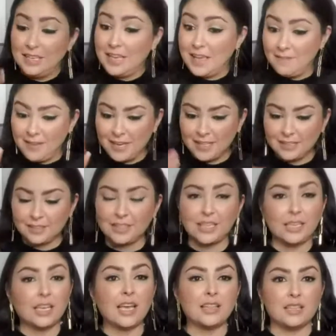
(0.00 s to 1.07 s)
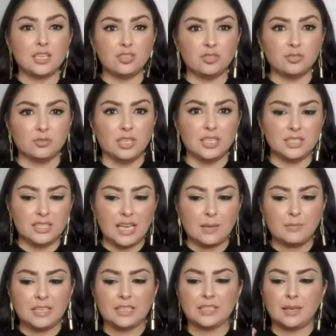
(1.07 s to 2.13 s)
even at the lake, and they do. They
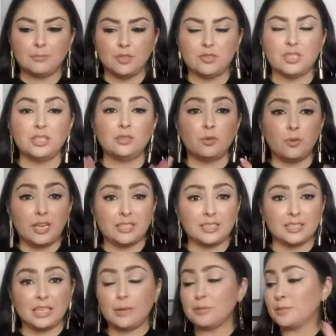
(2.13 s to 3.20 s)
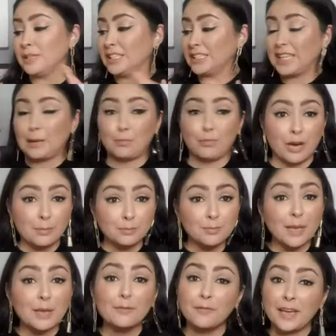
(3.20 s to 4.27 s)
stay because I'm using the right step, because I prep
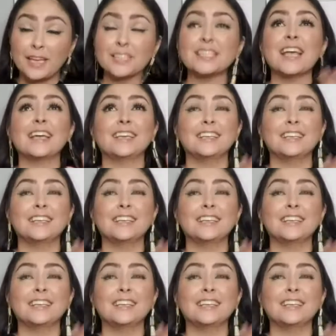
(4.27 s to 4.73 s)
my face.